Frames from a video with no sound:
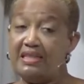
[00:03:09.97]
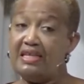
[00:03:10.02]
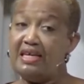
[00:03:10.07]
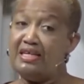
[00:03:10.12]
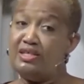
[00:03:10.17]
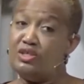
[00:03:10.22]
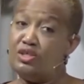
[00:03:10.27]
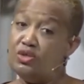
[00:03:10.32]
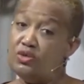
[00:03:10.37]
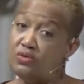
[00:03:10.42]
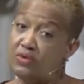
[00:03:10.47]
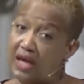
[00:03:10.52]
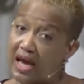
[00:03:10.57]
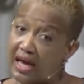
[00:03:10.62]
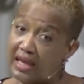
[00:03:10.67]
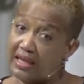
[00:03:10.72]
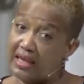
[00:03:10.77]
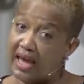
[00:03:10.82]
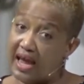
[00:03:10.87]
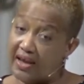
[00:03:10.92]
They do
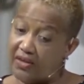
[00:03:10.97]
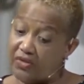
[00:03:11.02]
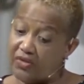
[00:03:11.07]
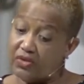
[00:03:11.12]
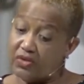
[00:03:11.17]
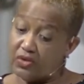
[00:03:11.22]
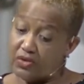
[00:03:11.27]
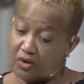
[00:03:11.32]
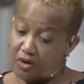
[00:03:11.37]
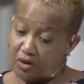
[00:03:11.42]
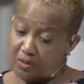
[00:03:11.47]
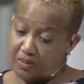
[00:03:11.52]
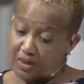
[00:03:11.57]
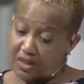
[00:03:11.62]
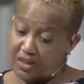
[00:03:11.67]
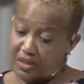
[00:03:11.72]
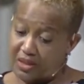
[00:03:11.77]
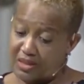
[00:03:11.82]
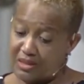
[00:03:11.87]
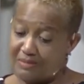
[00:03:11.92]
not like the
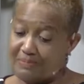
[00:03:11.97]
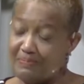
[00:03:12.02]
sermons,